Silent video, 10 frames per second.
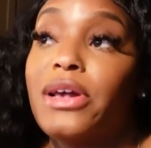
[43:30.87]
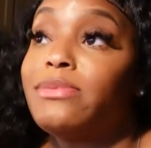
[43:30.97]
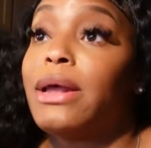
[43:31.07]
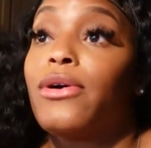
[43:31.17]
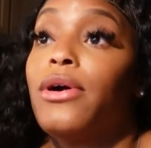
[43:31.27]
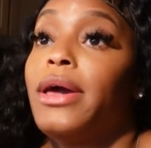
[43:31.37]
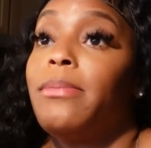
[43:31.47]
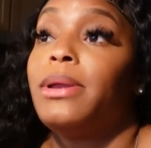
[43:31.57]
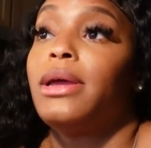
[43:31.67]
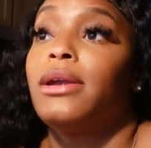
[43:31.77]
that's about to go ahead
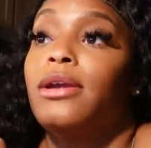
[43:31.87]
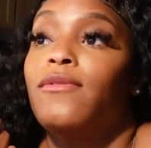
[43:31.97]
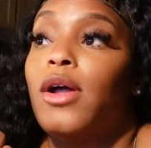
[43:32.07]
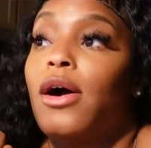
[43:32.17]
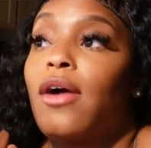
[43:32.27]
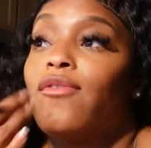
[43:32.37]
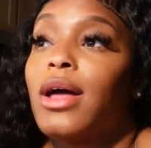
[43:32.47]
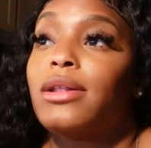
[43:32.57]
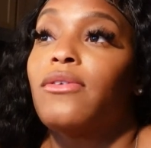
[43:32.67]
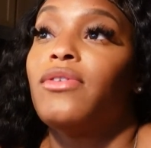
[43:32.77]
and be the end of the vlog i feel
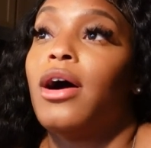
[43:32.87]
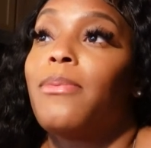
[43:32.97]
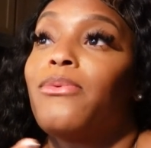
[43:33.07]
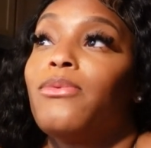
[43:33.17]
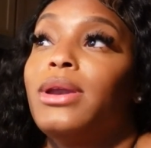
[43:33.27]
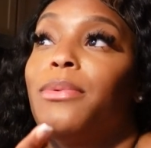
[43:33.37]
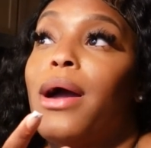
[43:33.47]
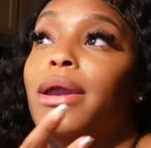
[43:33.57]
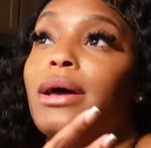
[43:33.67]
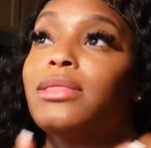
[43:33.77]
like the vlog really
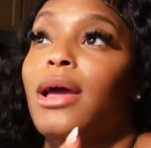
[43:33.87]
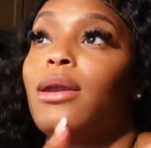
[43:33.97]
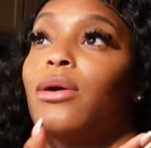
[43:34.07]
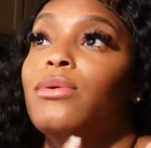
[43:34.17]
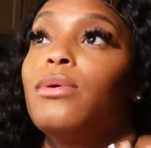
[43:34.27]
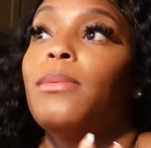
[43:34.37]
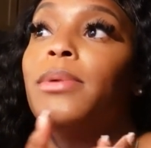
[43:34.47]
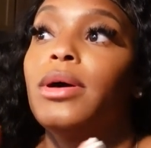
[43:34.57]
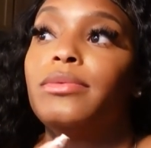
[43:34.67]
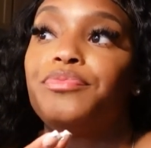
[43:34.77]
probably not that long
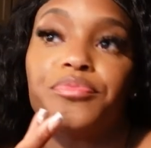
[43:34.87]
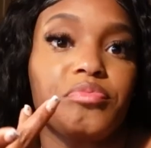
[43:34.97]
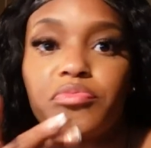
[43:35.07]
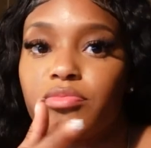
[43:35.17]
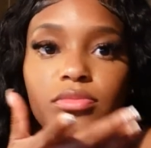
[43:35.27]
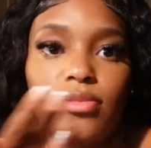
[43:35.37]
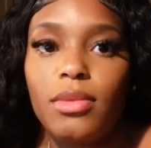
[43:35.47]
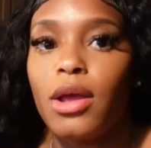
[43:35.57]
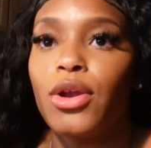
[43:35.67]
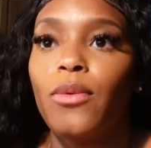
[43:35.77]
but
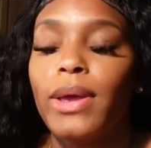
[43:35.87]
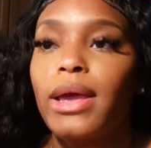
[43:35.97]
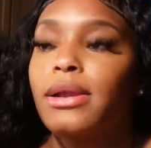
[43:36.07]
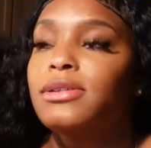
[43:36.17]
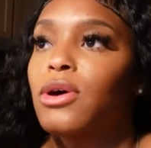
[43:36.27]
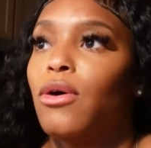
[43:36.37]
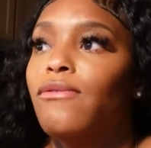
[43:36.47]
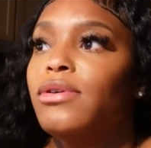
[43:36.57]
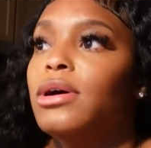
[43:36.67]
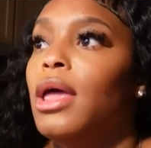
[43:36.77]
the weekend is
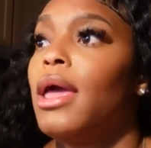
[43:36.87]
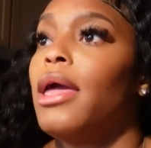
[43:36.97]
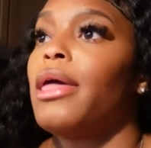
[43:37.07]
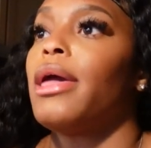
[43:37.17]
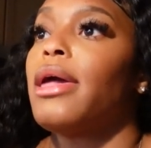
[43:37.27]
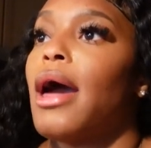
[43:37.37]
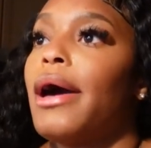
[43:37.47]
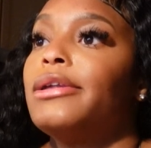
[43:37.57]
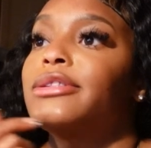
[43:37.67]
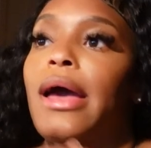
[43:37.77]
over and
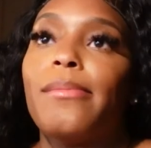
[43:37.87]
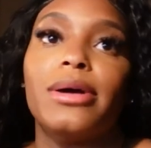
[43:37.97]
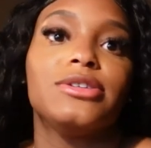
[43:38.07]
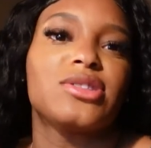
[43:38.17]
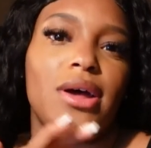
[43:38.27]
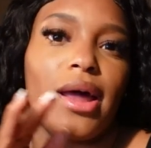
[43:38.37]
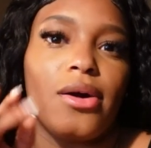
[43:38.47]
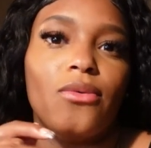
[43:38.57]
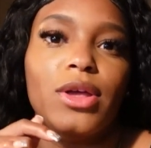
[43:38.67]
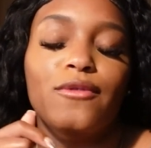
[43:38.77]
honestly i might just start like
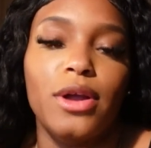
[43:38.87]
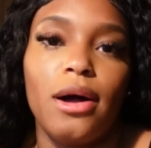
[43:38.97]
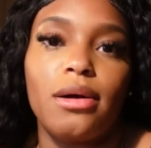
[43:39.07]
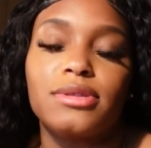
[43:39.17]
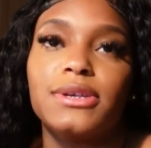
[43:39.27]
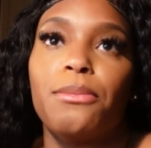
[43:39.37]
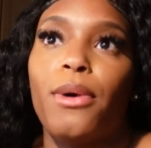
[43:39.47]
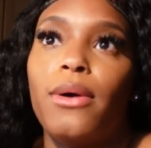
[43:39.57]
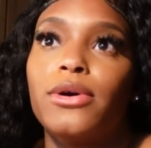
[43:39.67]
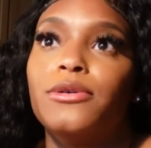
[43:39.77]
a week vlog
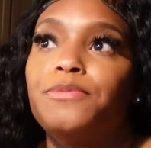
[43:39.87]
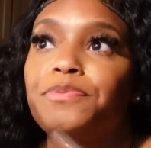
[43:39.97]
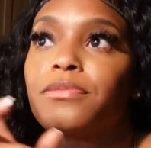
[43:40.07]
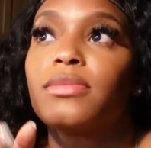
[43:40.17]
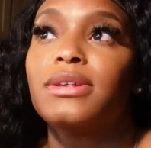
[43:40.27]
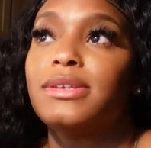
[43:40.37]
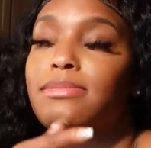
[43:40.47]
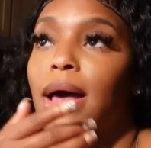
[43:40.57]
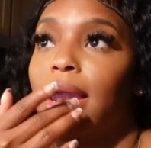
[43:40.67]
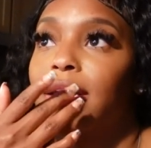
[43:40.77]
tomorrow since
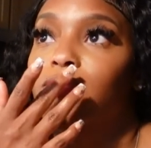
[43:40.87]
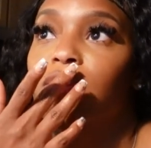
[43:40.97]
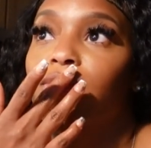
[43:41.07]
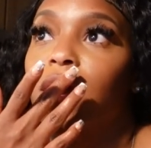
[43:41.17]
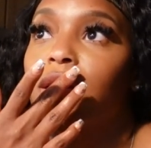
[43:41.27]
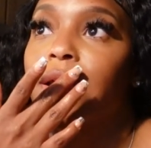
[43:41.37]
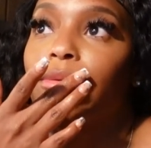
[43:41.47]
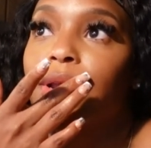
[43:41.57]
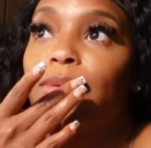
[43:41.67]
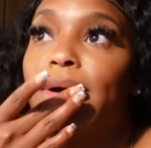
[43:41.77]
my last week vlog did
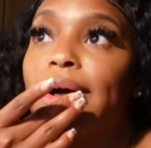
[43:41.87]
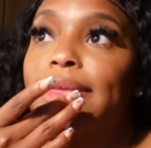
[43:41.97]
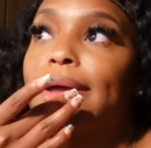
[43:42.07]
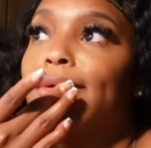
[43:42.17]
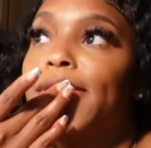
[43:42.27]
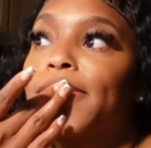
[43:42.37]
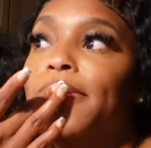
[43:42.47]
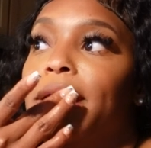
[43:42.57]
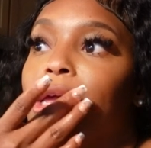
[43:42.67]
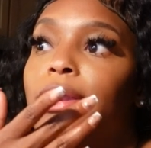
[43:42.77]
really well i think i want to go
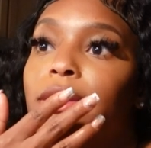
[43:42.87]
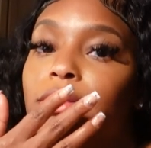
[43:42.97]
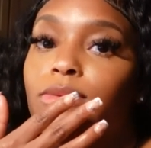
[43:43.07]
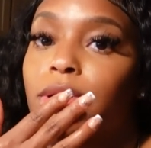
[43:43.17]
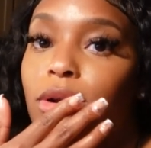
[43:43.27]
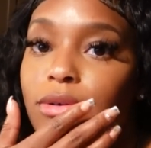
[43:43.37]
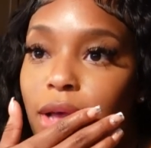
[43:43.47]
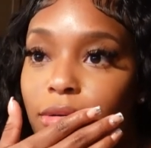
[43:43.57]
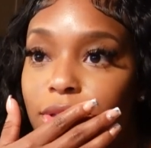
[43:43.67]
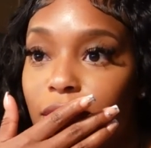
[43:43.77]
ahead and get another one of those
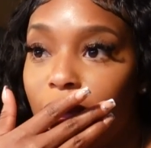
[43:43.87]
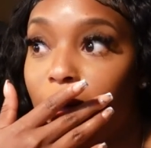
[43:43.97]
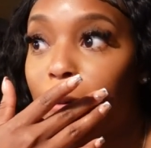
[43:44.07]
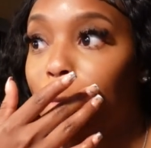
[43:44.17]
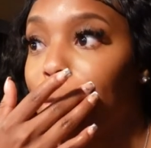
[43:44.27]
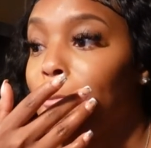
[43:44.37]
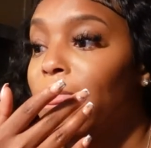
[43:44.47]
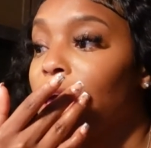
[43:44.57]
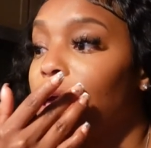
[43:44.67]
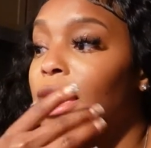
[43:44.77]
out to y'all
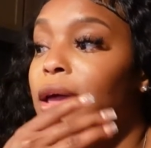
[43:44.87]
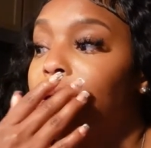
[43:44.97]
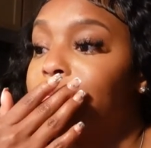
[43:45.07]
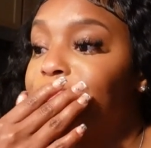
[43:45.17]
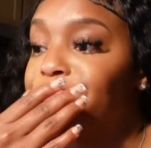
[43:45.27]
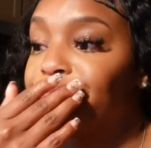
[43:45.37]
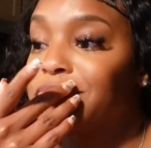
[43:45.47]
and